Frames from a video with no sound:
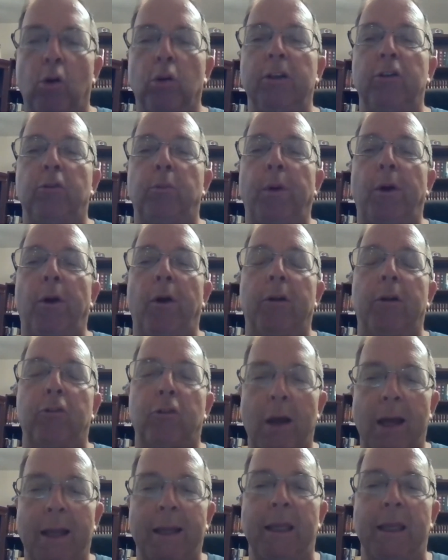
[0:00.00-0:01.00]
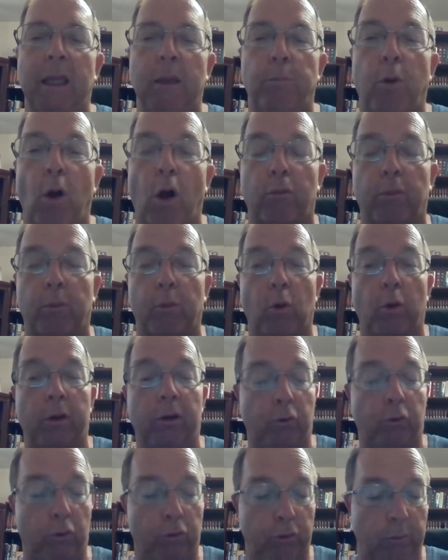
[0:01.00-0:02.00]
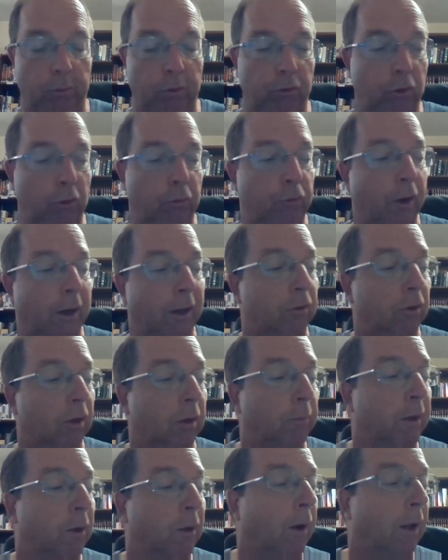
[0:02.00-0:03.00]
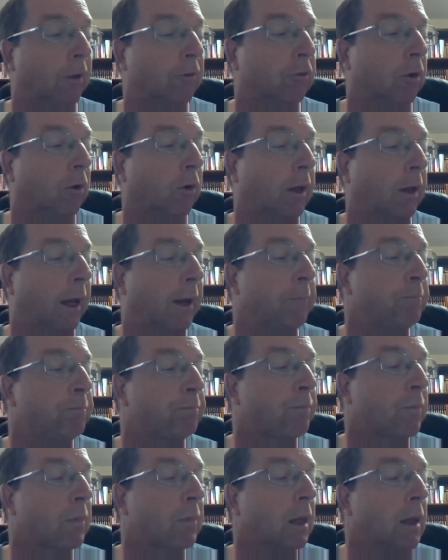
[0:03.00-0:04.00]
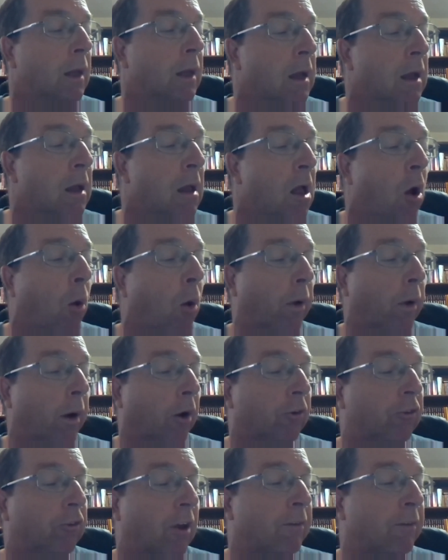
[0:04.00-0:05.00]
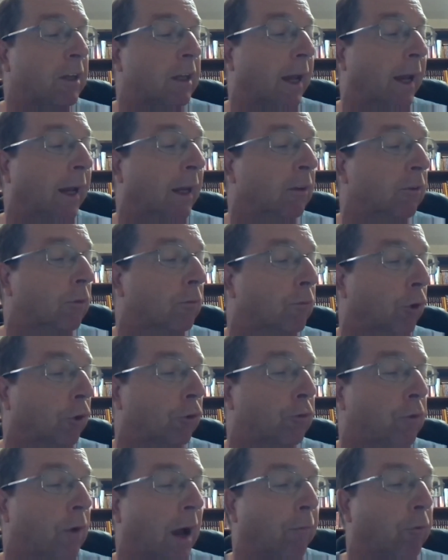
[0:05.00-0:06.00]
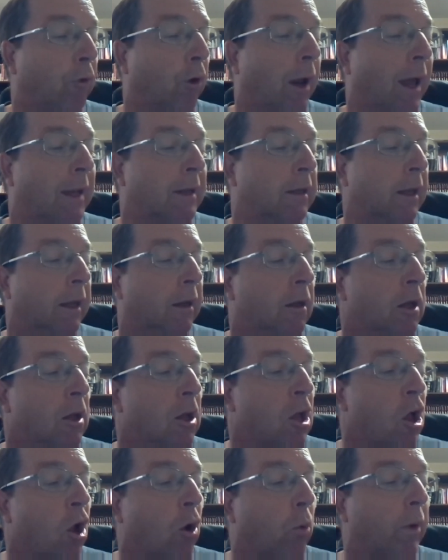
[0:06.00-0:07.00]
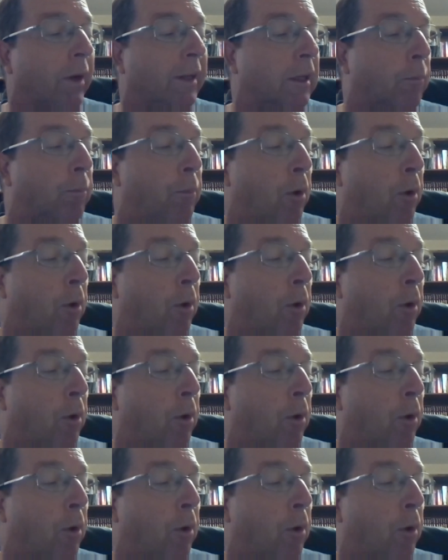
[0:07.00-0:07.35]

the Holy Spirit, trying to keep Paul from going to Jerusalem because they're afraid he's going to be arrested, okay? When our seven days, verse 5, were ended, we